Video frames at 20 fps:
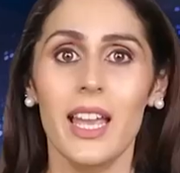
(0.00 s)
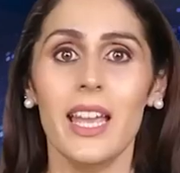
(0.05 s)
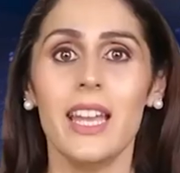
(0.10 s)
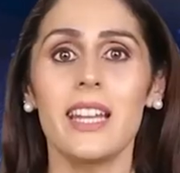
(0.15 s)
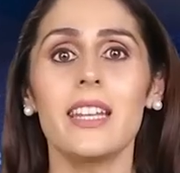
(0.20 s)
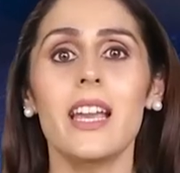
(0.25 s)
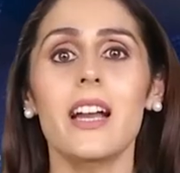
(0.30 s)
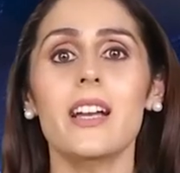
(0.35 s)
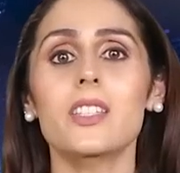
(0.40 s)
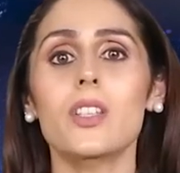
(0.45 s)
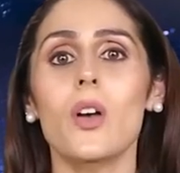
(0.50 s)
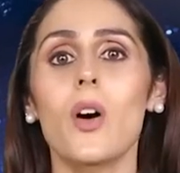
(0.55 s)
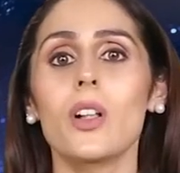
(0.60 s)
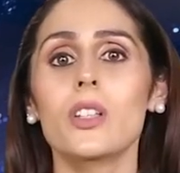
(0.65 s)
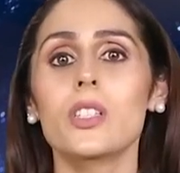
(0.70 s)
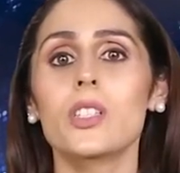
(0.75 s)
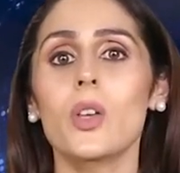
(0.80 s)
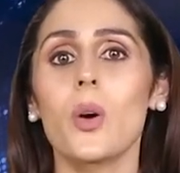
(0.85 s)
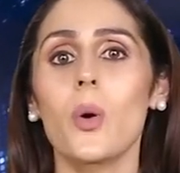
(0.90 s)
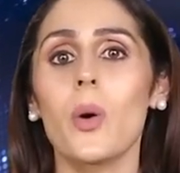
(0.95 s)
India is
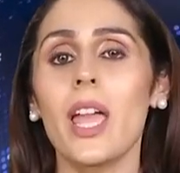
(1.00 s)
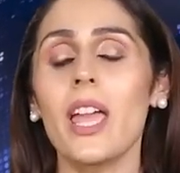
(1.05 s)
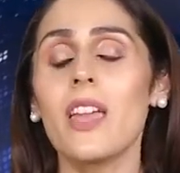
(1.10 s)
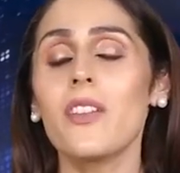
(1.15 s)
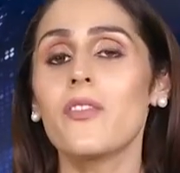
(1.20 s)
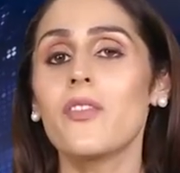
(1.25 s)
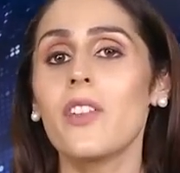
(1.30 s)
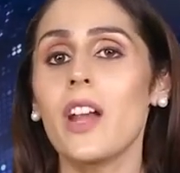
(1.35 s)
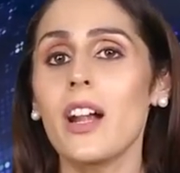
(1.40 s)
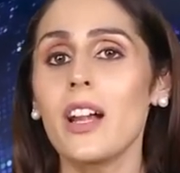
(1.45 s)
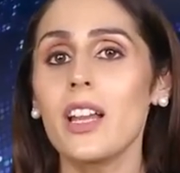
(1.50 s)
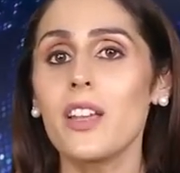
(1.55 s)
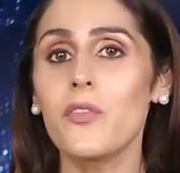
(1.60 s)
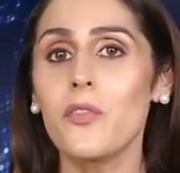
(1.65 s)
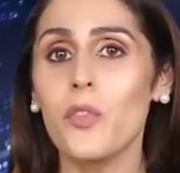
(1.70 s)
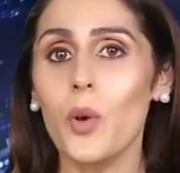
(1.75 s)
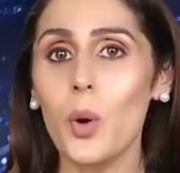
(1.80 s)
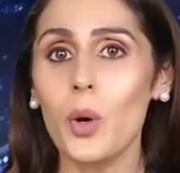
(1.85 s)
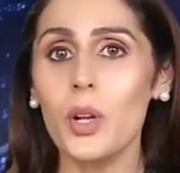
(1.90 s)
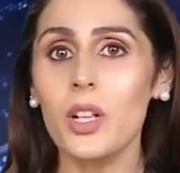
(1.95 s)
also a very
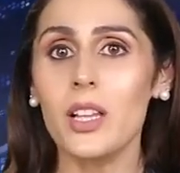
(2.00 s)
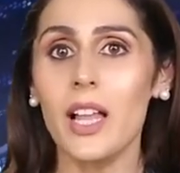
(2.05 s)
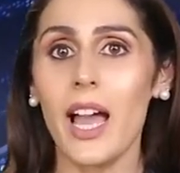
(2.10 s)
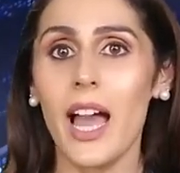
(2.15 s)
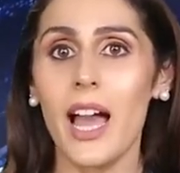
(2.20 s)
vocal